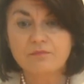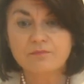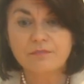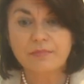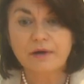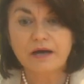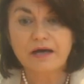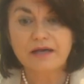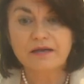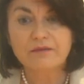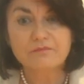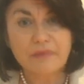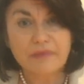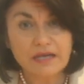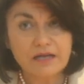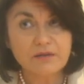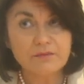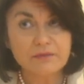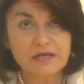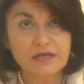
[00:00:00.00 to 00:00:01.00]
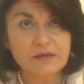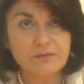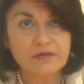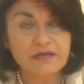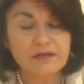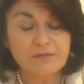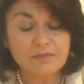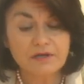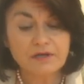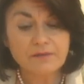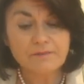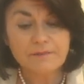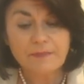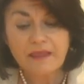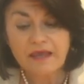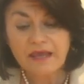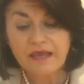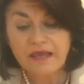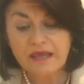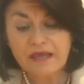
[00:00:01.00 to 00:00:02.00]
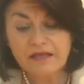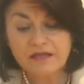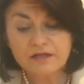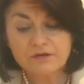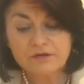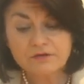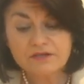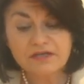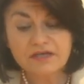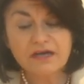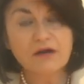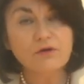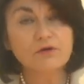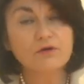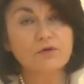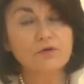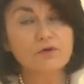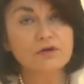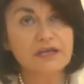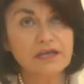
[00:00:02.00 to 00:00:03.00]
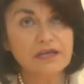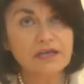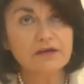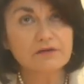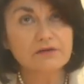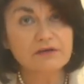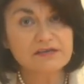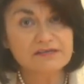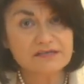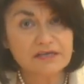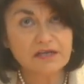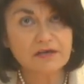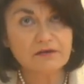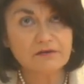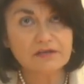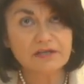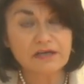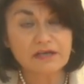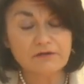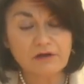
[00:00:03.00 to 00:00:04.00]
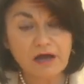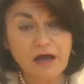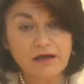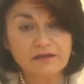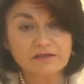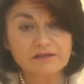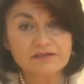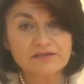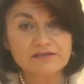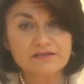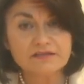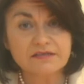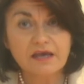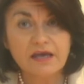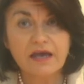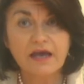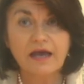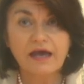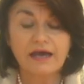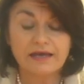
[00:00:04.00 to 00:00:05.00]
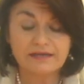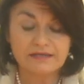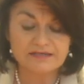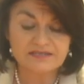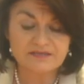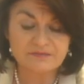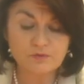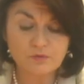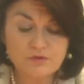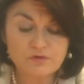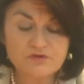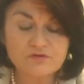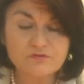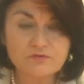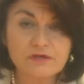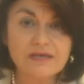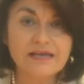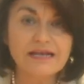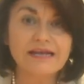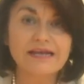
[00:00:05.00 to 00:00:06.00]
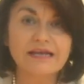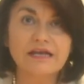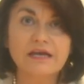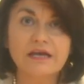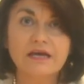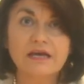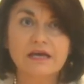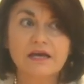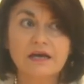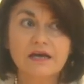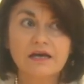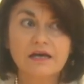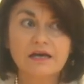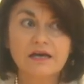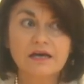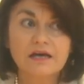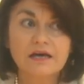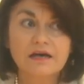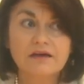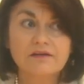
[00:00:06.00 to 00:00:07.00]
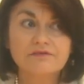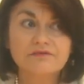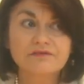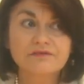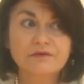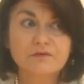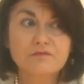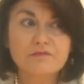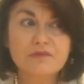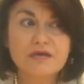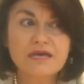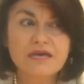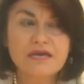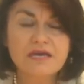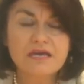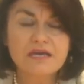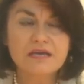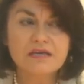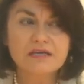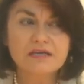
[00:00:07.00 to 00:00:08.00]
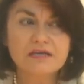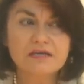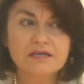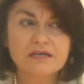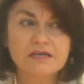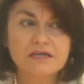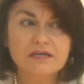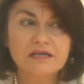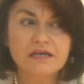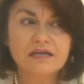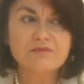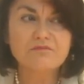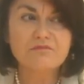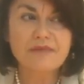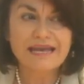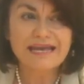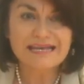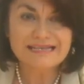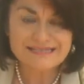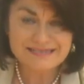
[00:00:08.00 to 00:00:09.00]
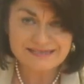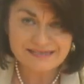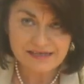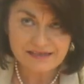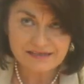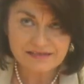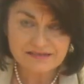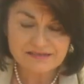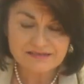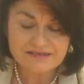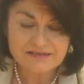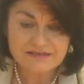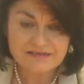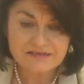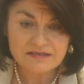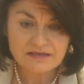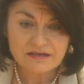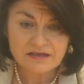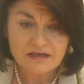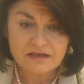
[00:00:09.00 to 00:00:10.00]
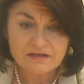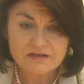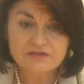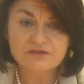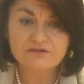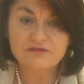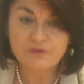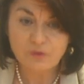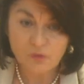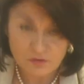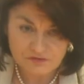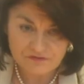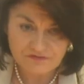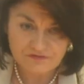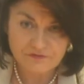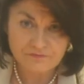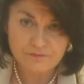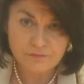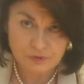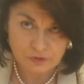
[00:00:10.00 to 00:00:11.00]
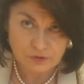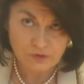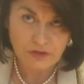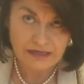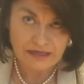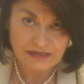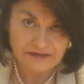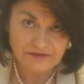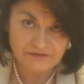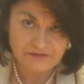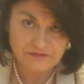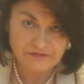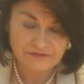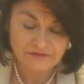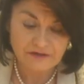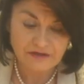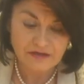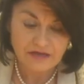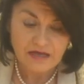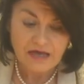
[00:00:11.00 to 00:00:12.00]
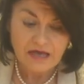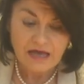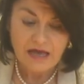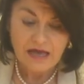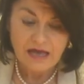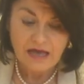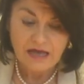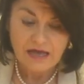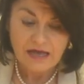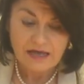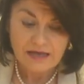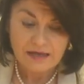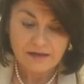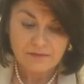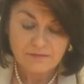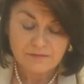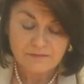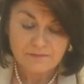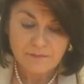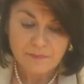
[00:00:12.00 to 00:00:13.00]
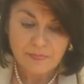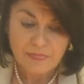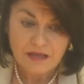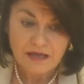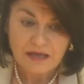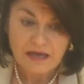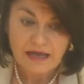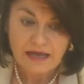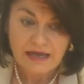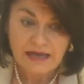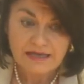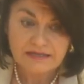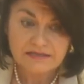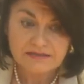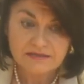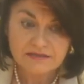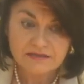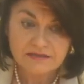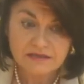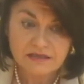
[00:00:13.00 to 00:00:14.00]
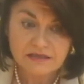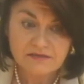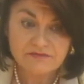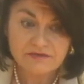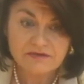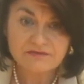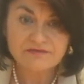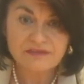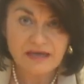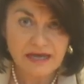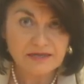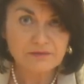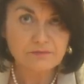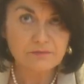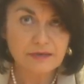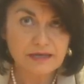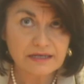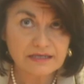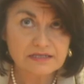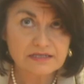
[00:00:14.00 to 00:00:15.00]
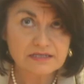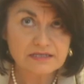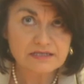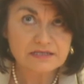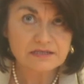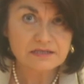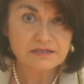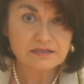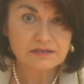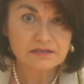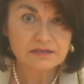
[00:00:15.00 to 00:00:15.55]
by many people, including our own hearings here in the Oireachtas. And I suppose really, for me, it made sense to vote pro-life. And even if that meant